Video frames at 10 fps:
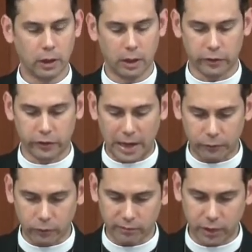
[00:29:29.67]
the
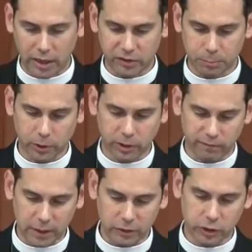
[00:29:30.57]
doctrine of the Augsburg
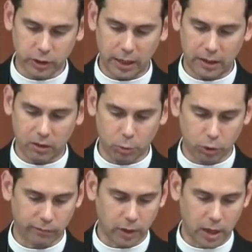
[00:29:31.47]
Confession, and the
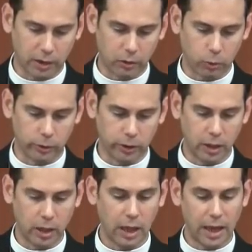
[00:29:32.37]
Book of Concord,
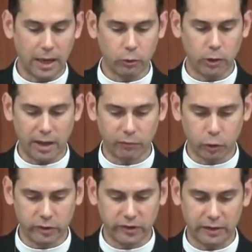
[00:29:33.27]
and who have
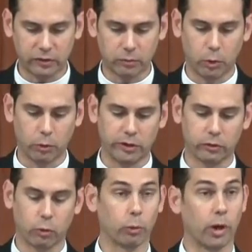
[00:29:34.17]
good testimonies
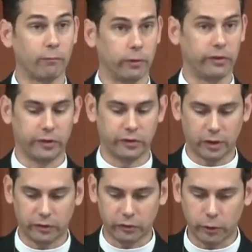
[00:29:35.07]
or references
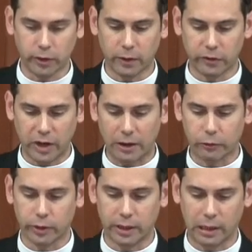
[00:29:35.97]
concerning their
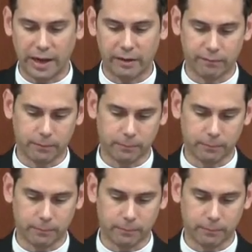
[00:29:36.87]
doctrine and life.